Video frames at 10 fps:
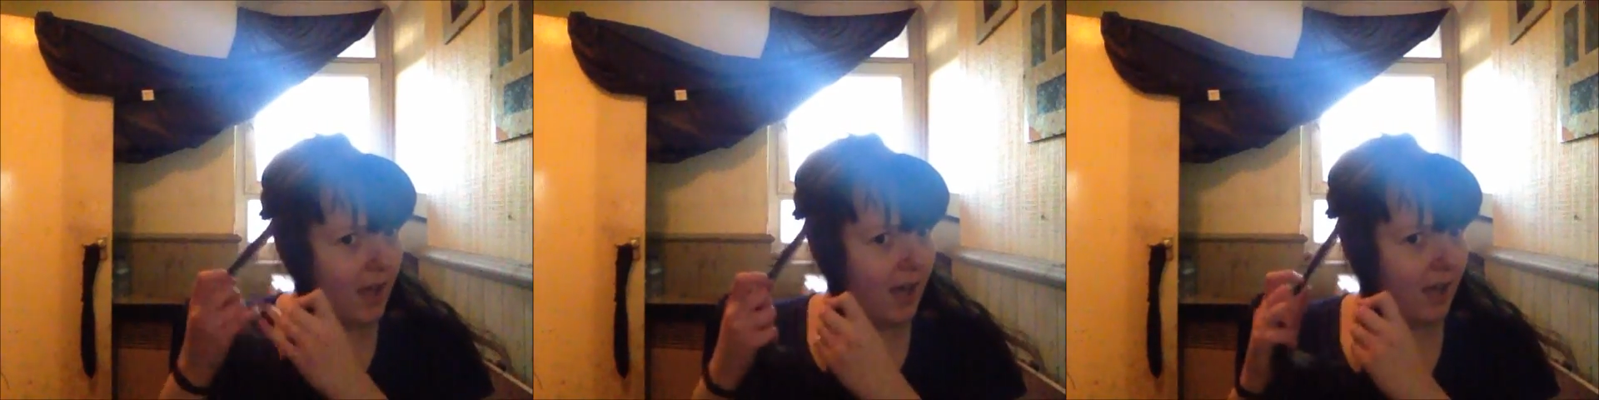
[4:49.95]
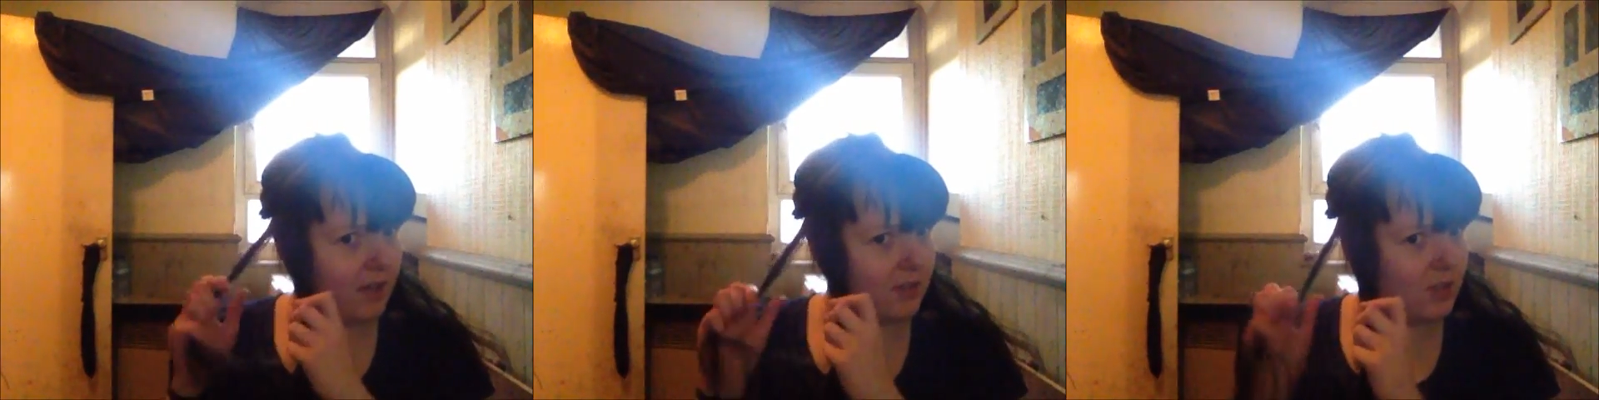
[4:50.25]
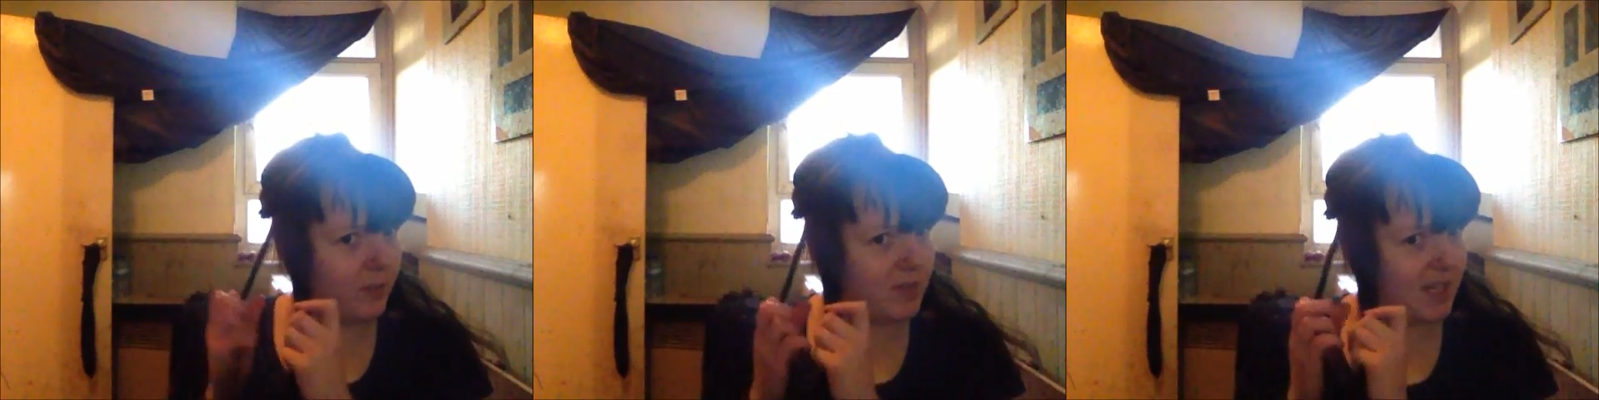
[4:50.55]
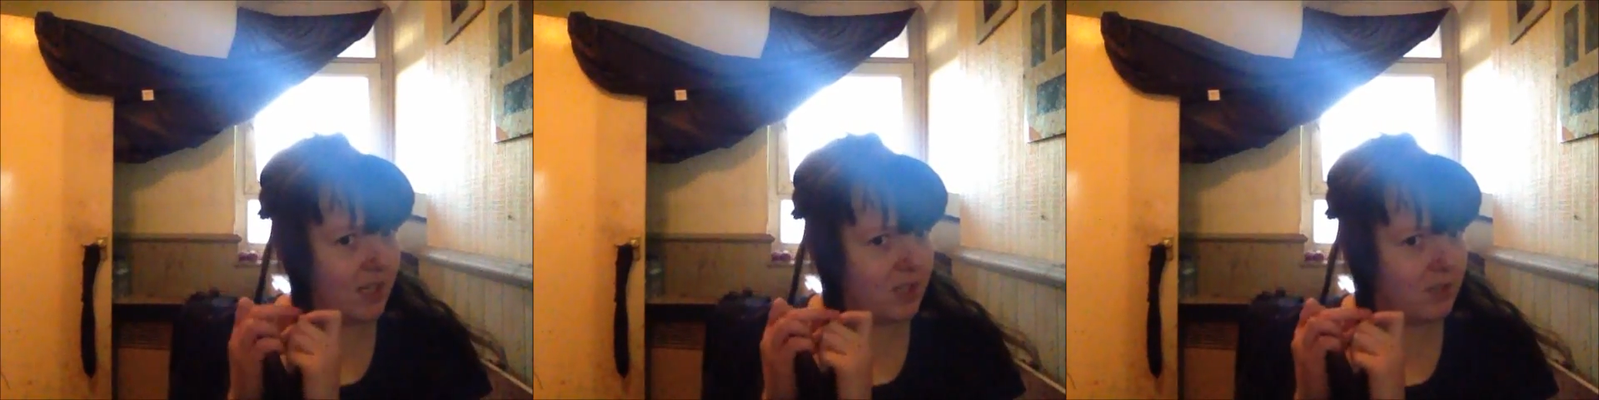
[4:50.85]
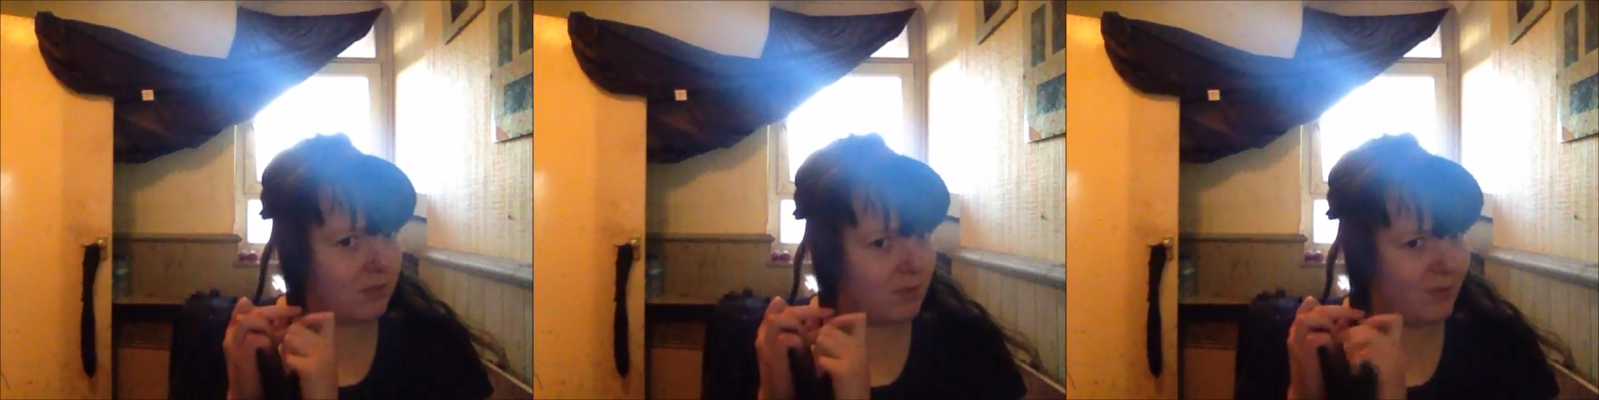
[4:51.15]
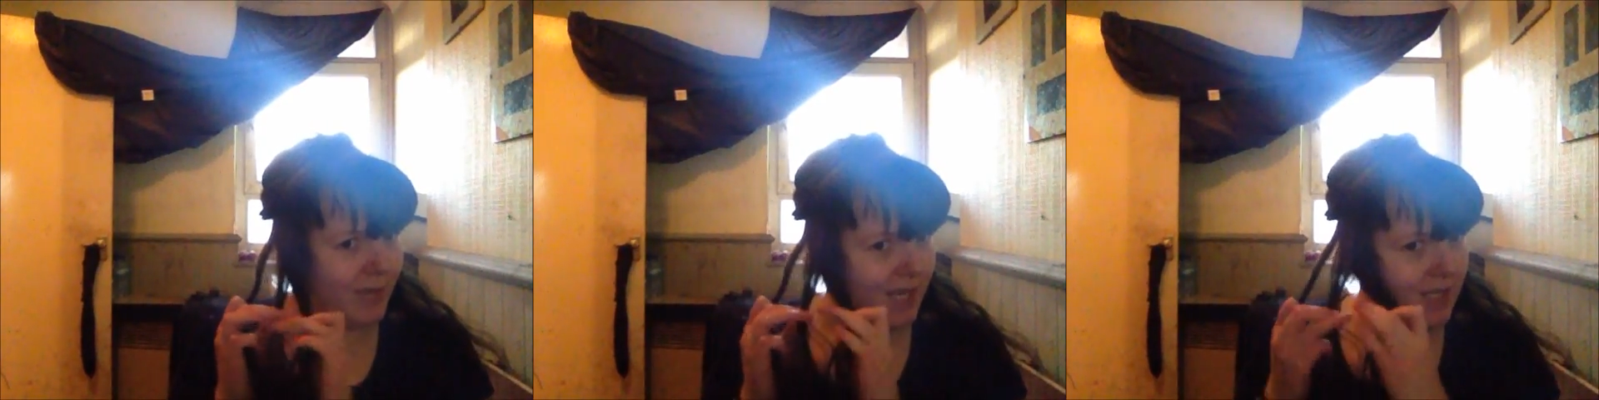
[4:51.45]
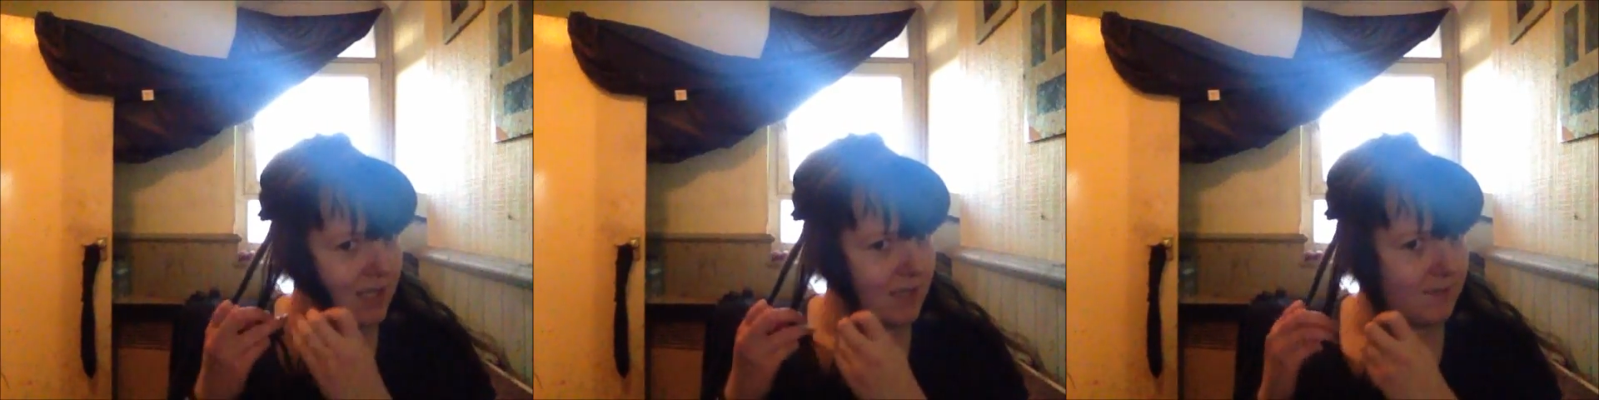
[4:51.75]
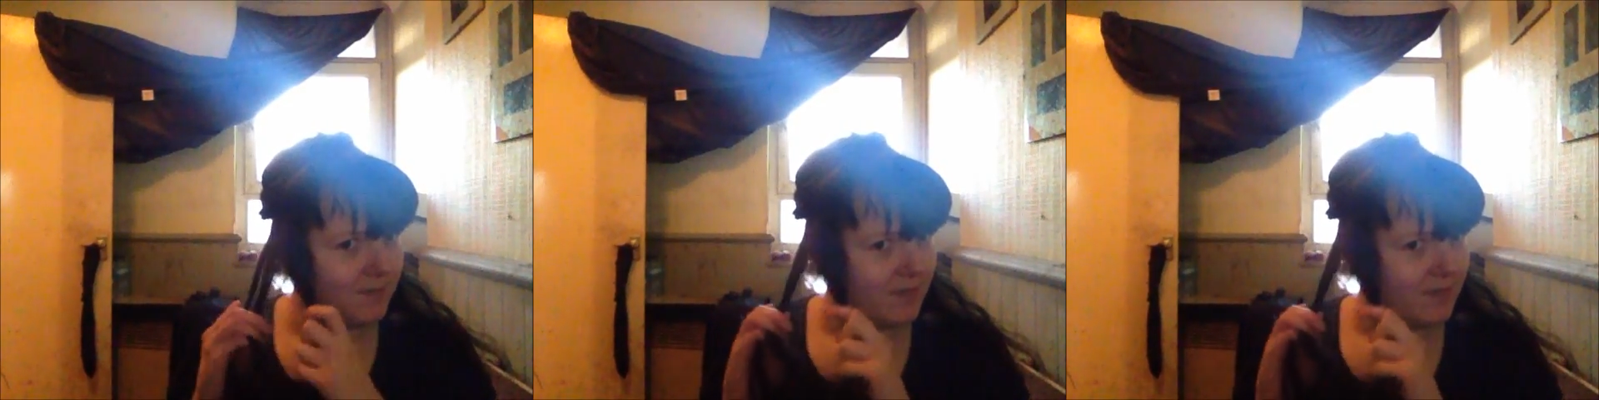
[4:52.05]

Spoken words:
and the top section was a piece.